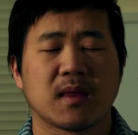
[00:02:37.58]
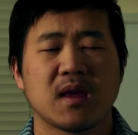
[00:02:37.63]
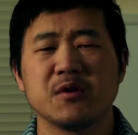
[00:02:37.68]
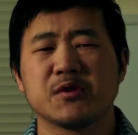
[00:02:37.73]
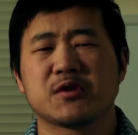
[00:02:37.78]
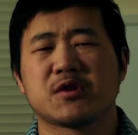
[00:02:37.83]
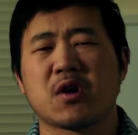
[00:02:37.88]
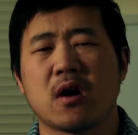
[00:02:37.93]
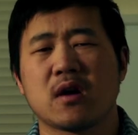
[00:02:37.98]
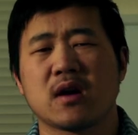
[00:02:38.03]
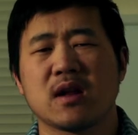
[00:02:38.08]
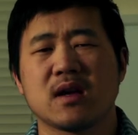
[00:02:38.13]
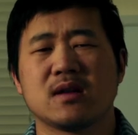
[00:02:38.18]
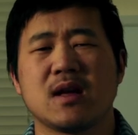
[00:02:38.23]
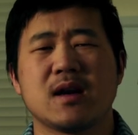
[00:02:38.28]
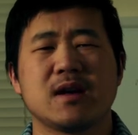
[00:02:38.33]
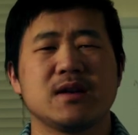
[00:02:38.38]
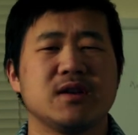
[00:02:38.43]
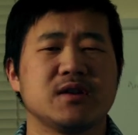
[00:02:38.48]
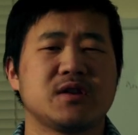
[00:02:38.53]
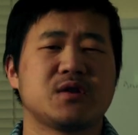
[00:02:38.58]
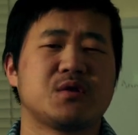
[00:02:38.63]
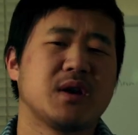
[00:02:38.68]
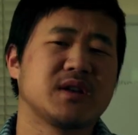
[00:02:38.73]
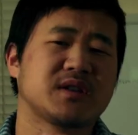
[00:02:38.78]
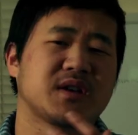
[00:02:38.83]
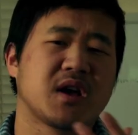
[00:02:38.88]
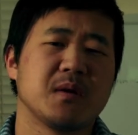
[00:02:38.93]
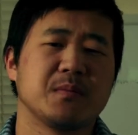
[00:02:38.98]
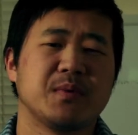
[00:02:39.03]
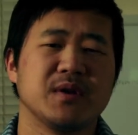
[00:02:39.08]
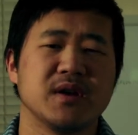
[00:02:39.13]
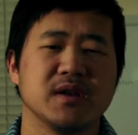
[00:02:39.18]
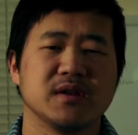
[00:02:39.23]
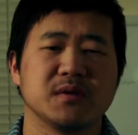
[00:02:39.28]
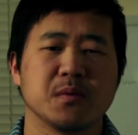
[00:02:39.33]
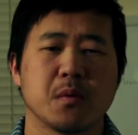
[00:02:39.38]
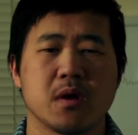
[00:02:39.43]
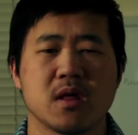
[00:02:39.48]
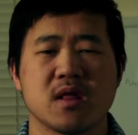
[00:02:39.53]
He was targeting a lot of distressed
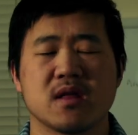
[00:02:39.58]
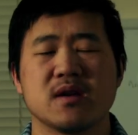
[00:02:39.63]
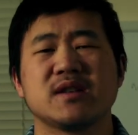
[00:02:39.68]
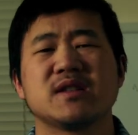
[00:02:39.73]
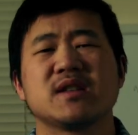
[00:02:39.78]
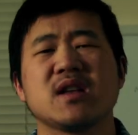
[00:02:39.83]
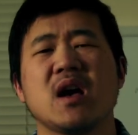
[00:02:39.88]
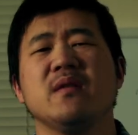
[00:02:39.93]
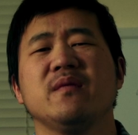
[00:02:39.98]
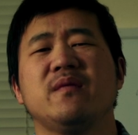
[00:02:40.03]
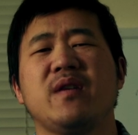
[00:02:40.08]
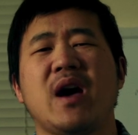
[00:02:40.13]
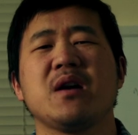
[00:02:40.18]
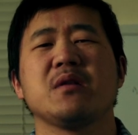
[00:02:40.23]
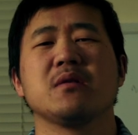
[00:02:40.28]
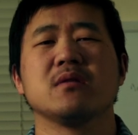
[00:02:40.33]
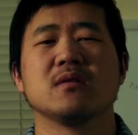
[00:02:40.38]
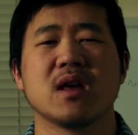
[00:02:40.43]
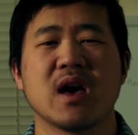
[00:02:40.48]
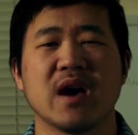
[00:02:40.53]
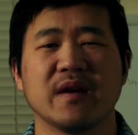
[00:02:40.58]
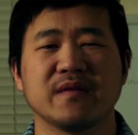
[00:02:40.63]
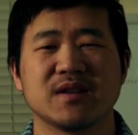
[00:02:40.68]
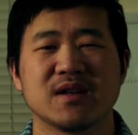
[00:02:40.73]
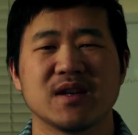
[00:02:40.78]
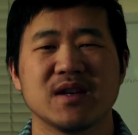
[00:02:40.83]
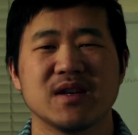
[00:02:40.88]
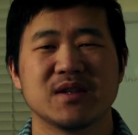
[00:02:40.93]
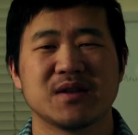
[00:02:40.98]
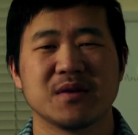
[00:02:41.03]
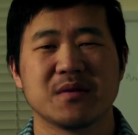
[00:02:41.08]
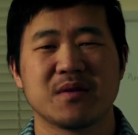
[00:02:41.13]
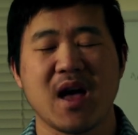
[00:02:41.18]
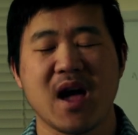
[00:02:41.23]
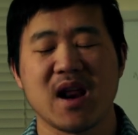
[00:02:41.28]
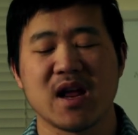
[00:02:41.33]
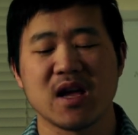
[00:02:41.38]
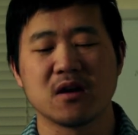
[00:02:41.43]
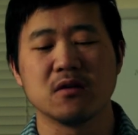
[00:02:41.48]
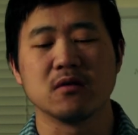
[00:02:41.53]
companies with some value left so
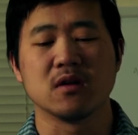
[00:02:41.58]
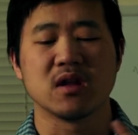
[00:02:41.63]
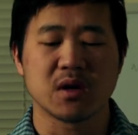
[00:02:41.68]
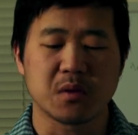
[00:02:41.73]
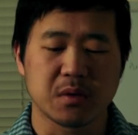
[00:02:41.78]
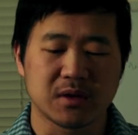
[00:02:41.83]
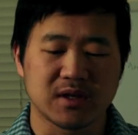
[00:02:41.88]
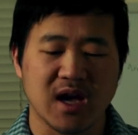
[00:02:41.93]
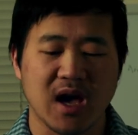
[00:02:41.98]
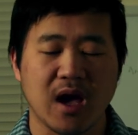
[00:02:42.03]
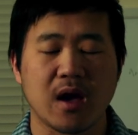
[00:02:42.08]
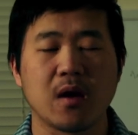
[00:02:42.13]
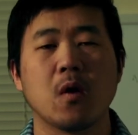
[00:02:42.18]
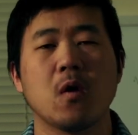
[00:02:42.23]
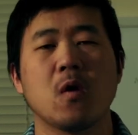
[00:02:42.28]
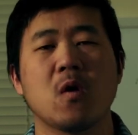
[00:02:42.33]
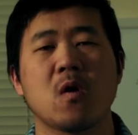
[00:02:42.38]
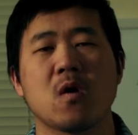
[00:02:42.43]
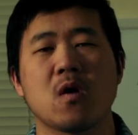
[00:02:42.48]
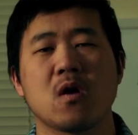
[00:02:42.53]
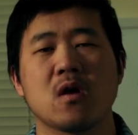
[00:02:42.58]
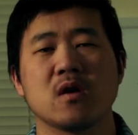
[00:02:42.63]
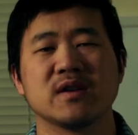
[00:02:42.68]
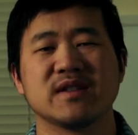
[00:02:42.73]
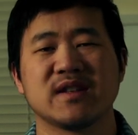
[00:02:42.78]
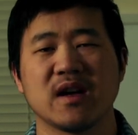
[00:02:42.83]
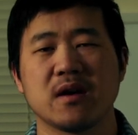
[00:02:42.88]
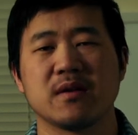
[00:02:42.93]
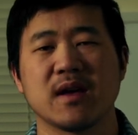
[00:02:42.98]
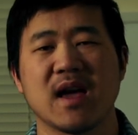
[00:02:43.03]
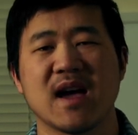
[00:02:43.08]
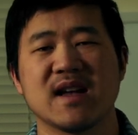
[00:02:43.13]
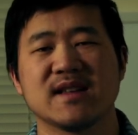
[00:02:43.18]
that he could liquidate or sell the